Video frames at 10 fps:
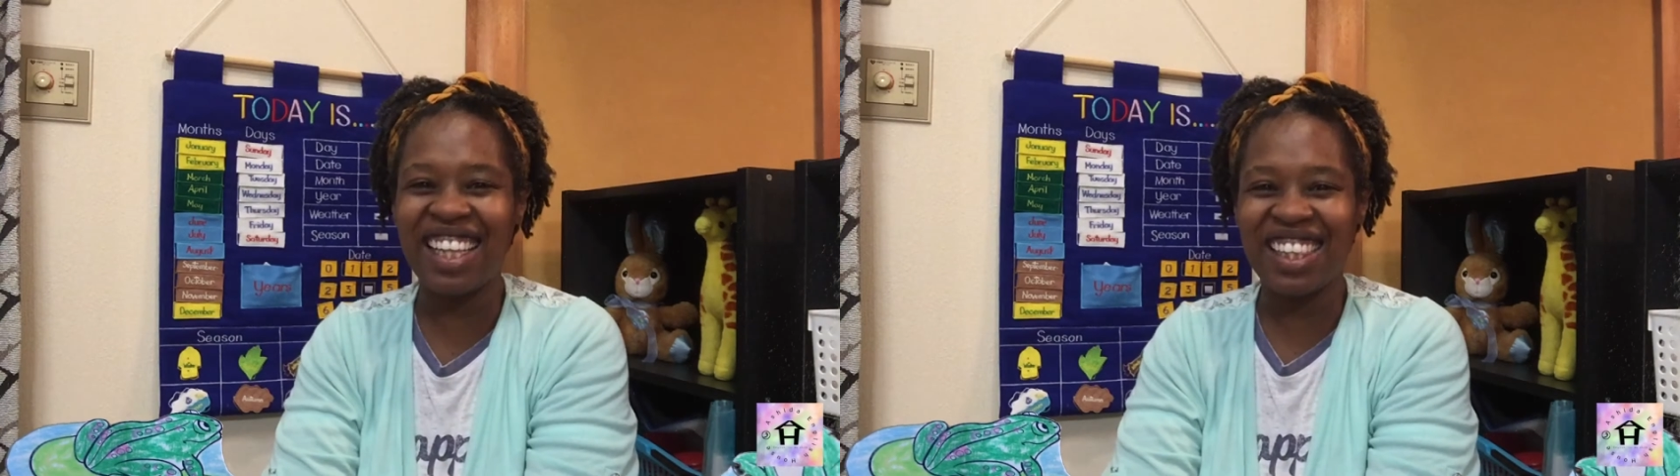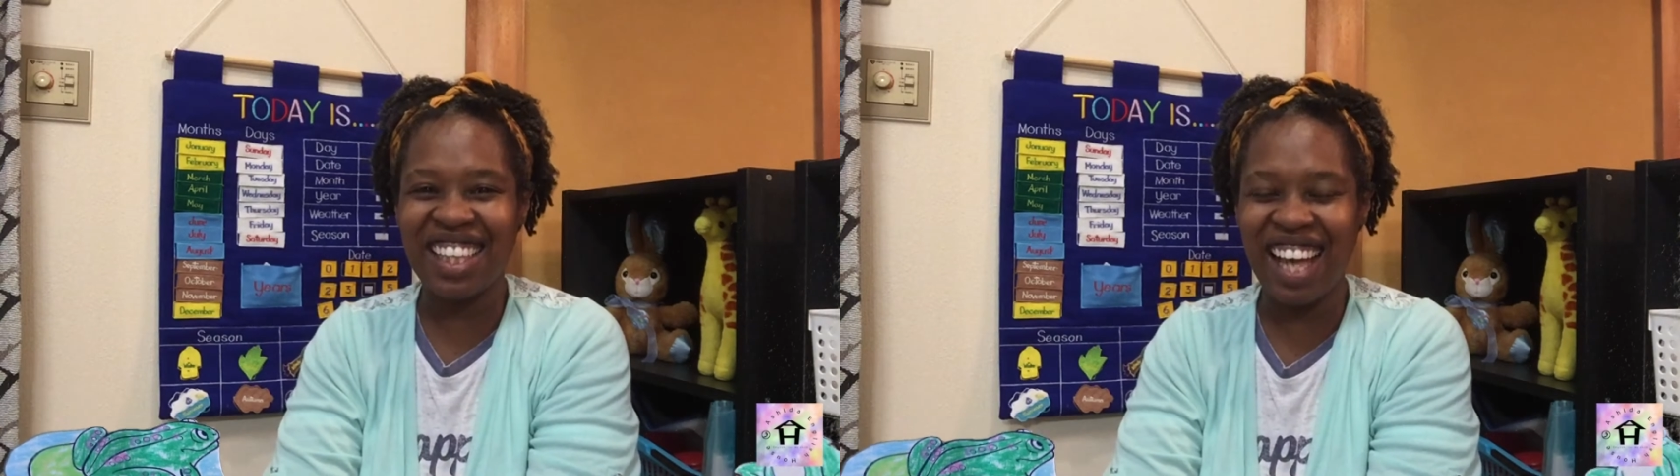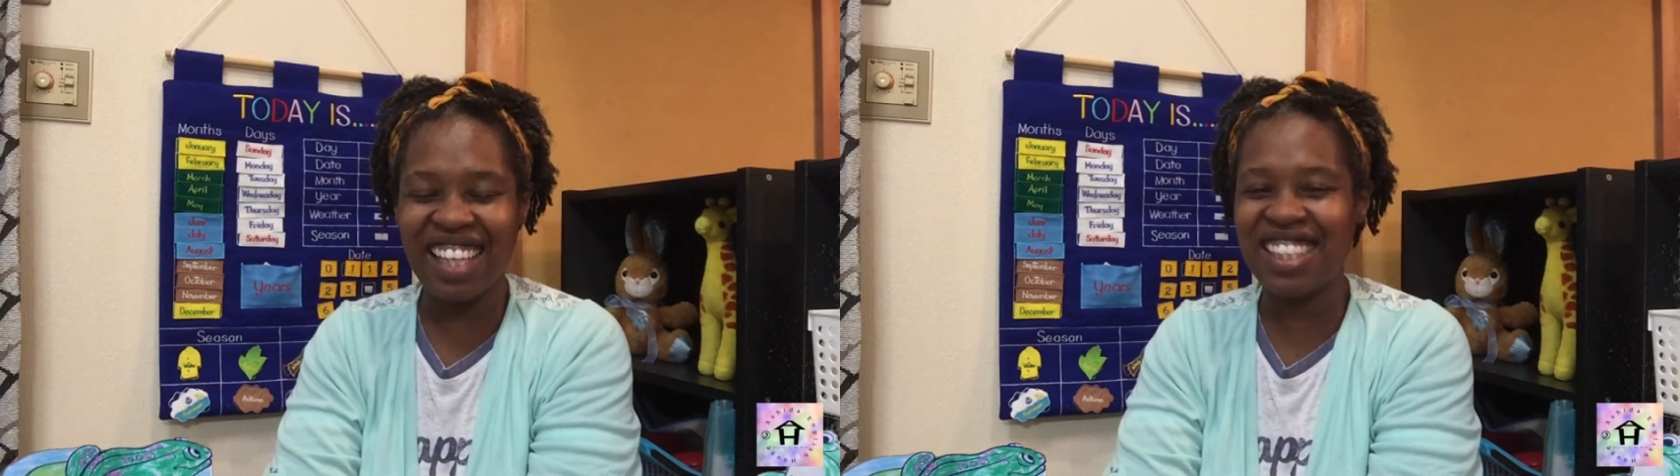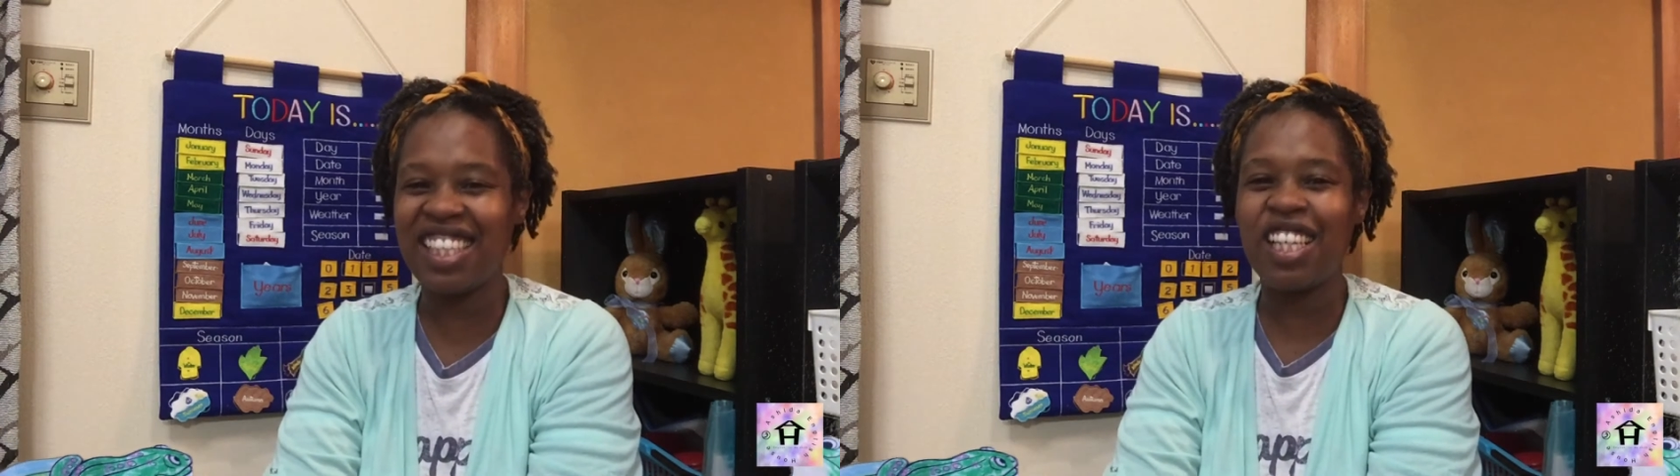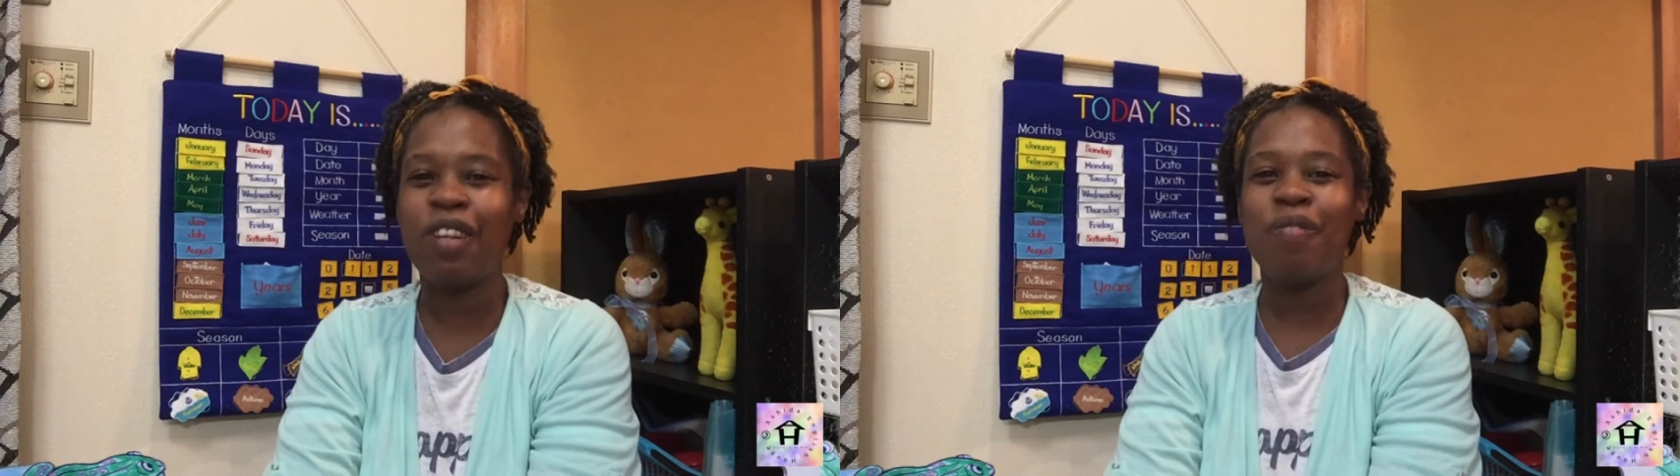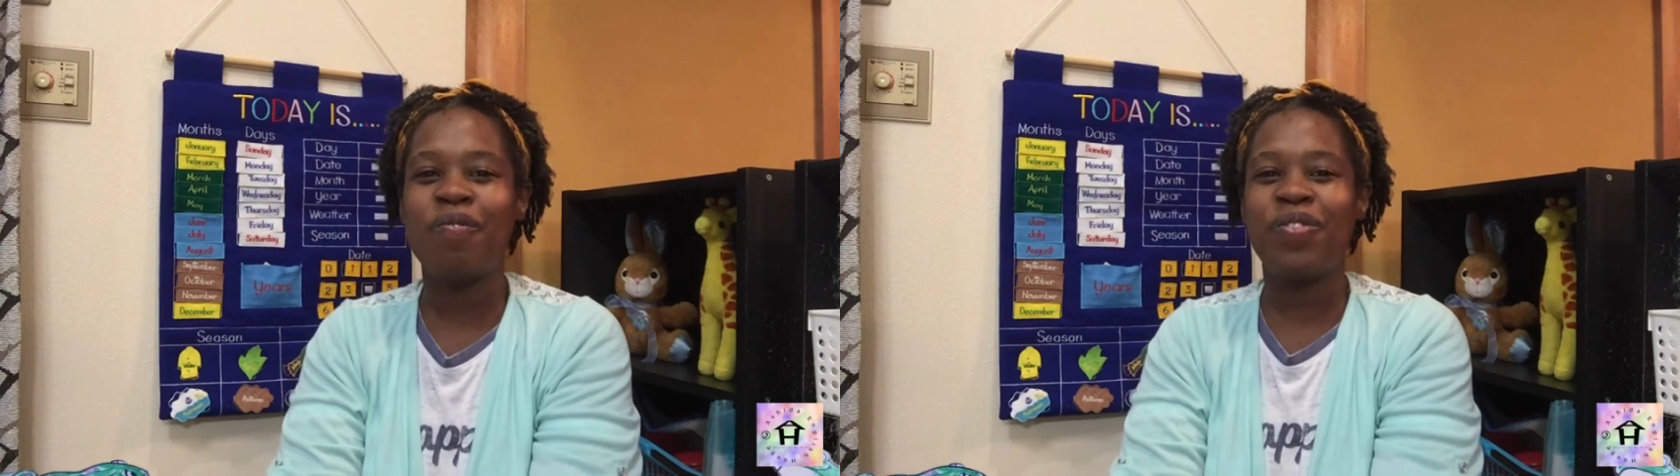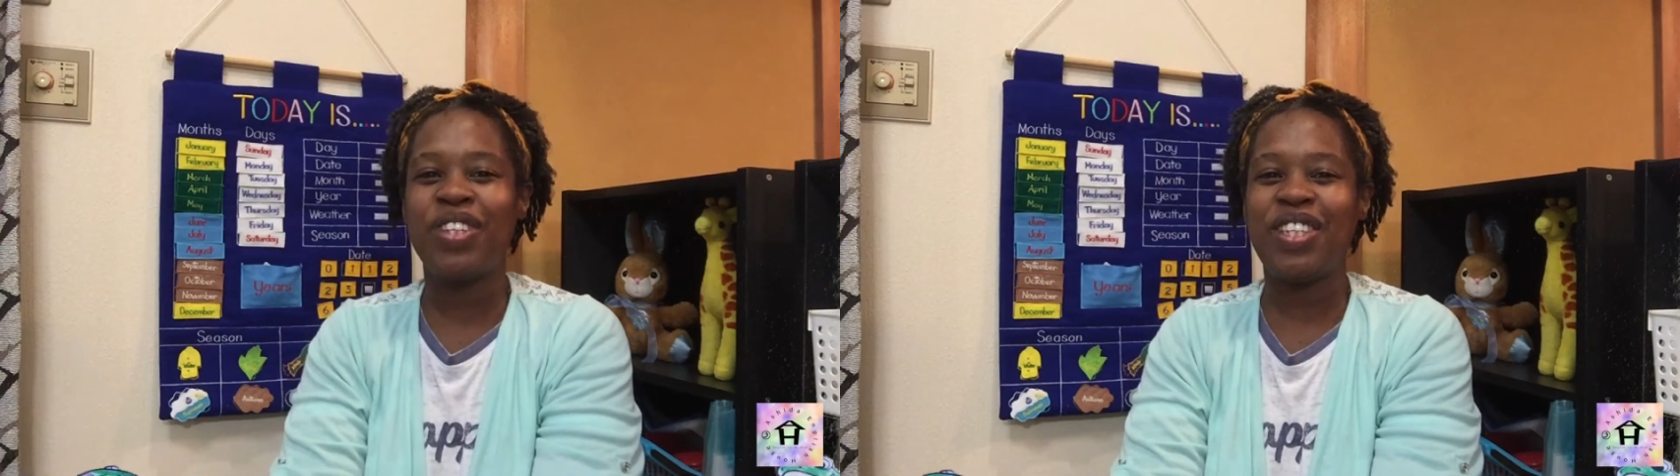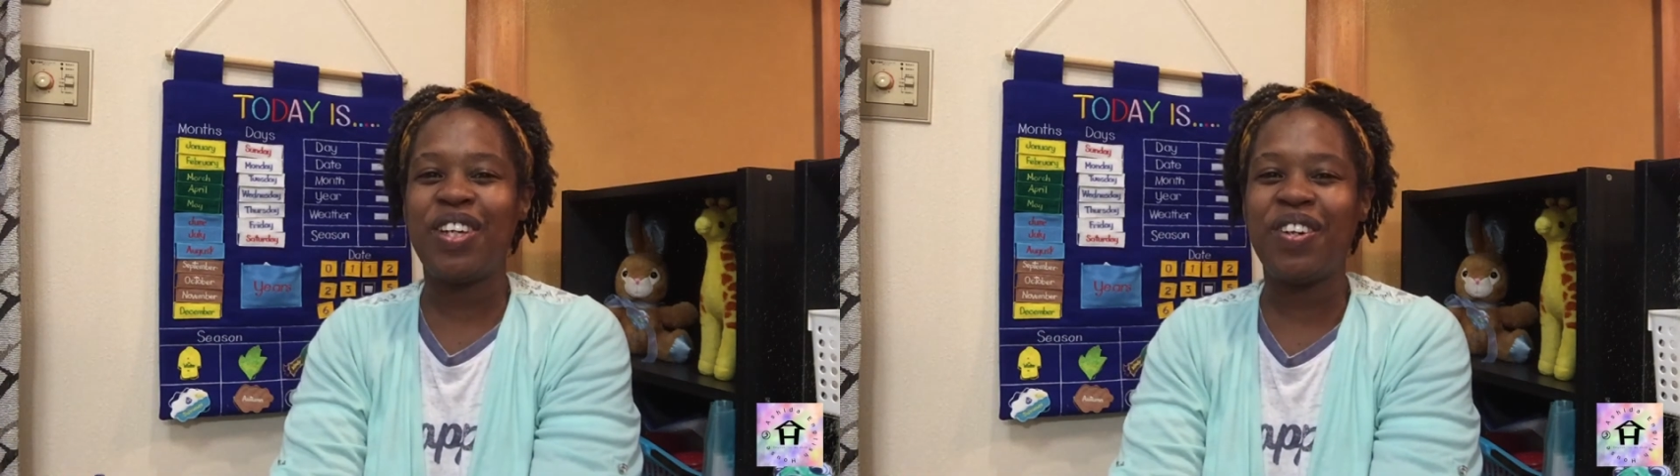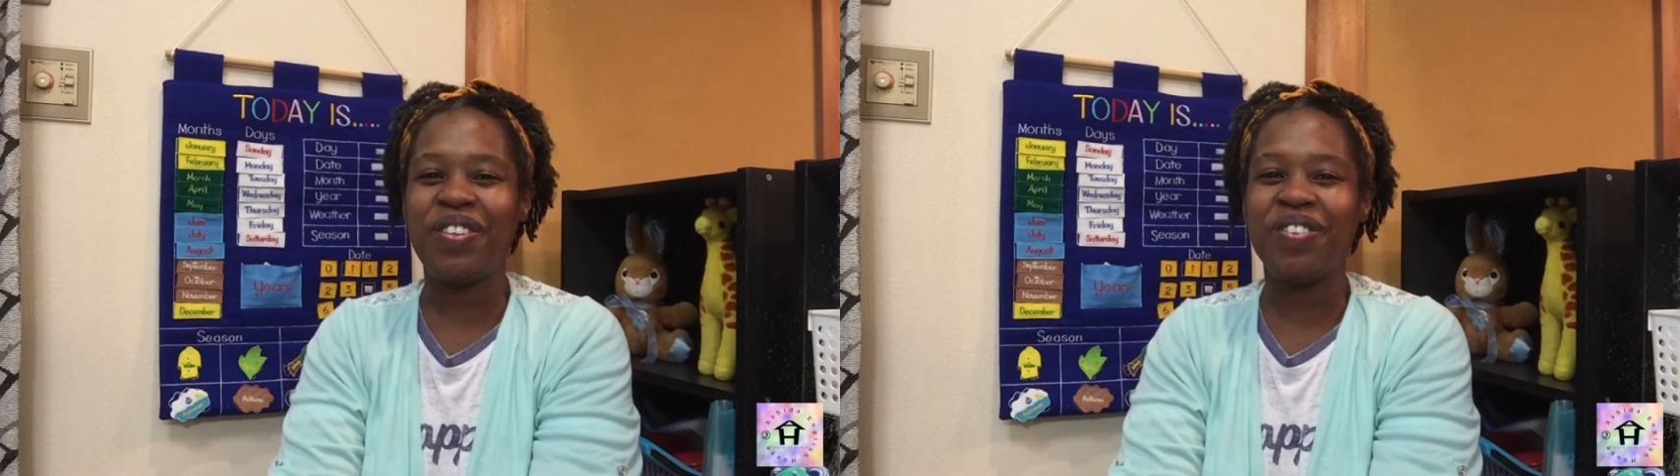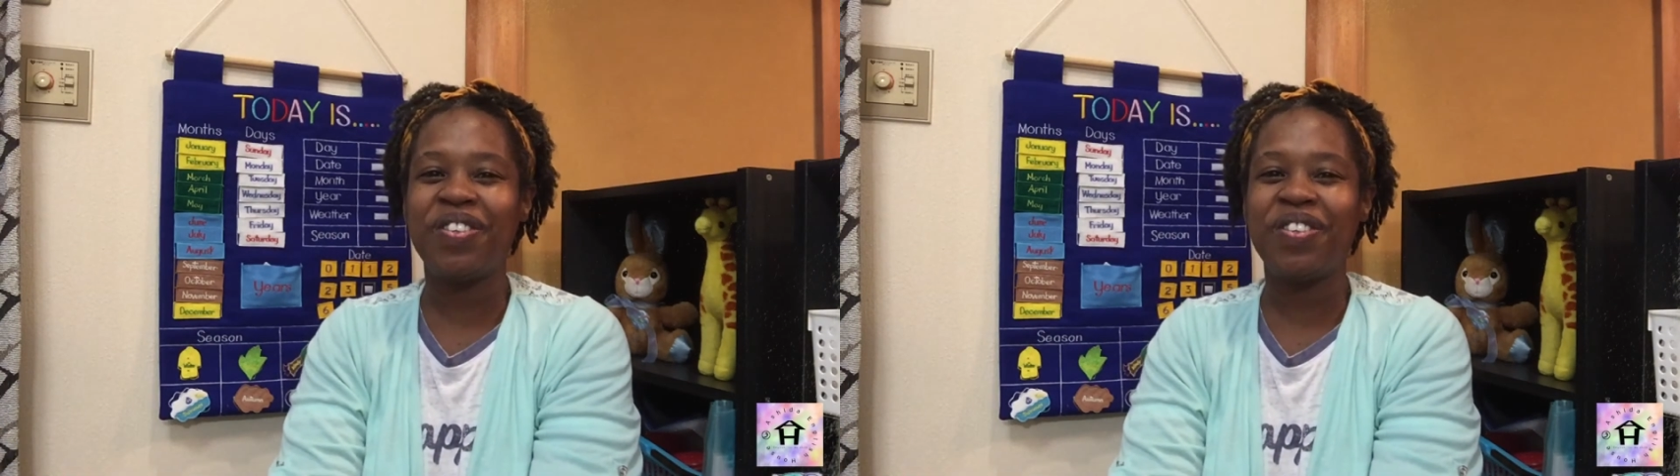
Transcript: lot. So,